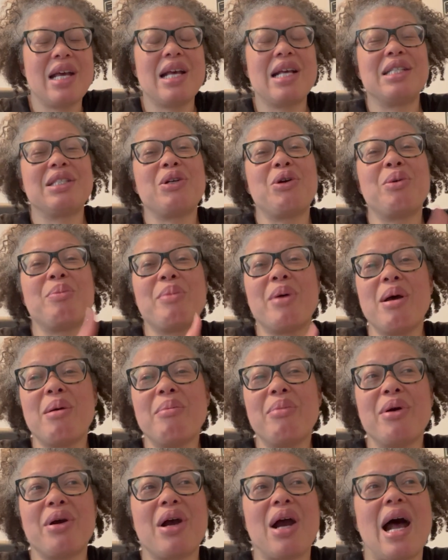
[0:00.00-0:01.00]
So
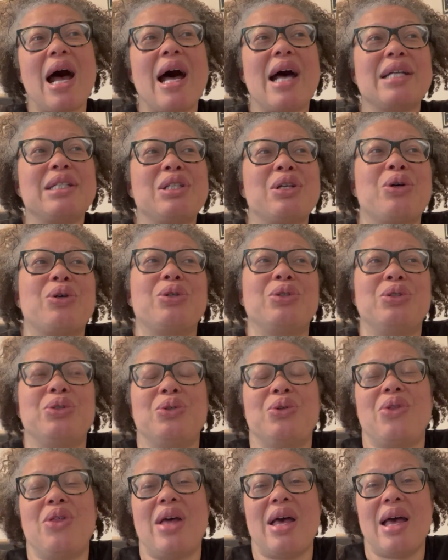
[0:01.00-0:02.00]
remember, I told
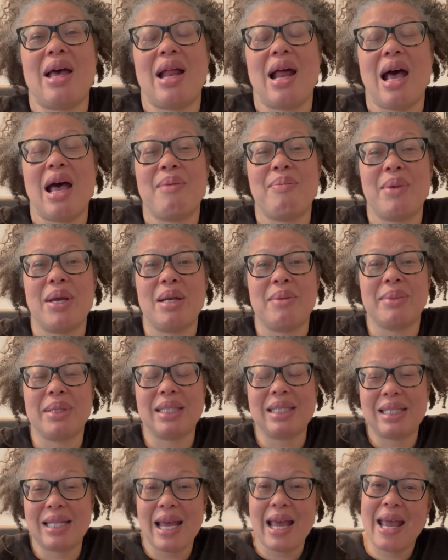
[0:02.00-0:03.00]
you that I made a
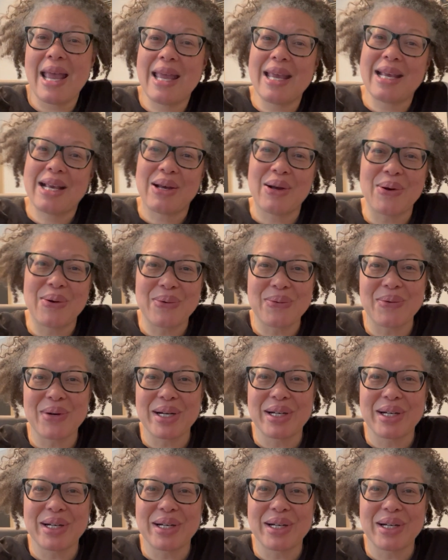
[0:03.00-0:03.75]
mistake on